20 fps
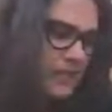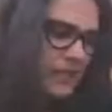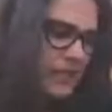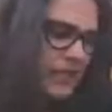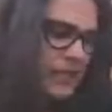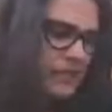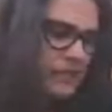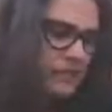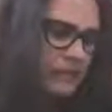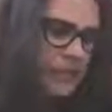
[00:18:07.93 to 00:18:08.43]

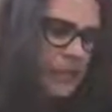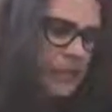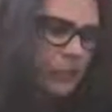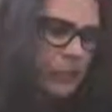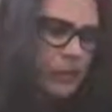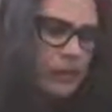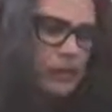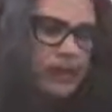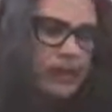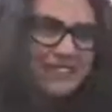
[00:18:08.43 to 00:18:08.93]
And if they
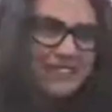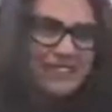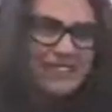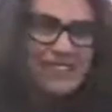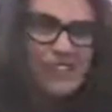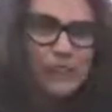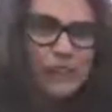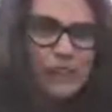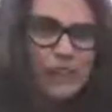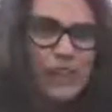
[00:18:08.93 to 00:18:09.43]
were
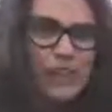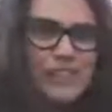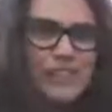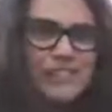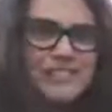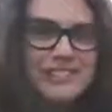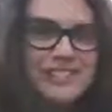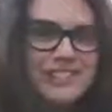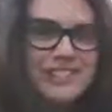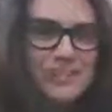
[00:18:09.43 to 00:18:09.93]
basic and we all
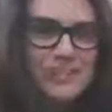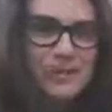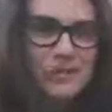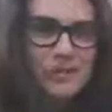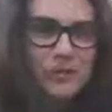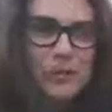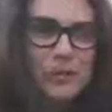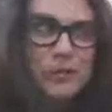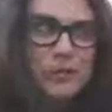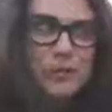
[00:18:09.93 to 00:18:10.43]
did
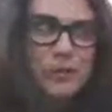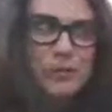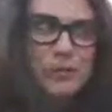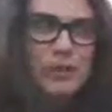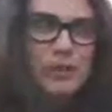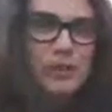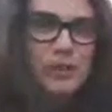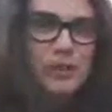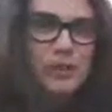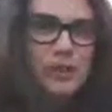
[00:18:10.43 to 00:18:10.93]
them, we would
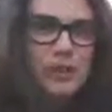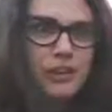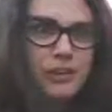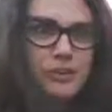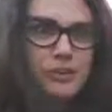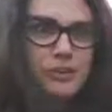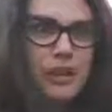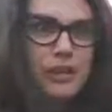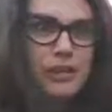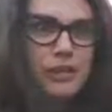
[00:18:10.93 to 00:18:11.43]
be in a
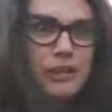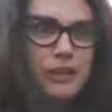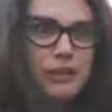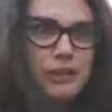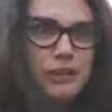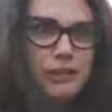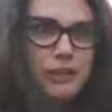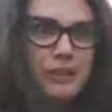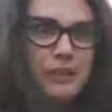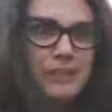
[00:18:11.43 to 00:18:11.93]
way
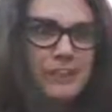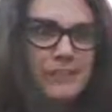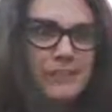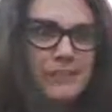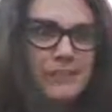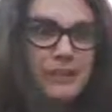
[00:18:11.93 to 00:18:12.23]
better place.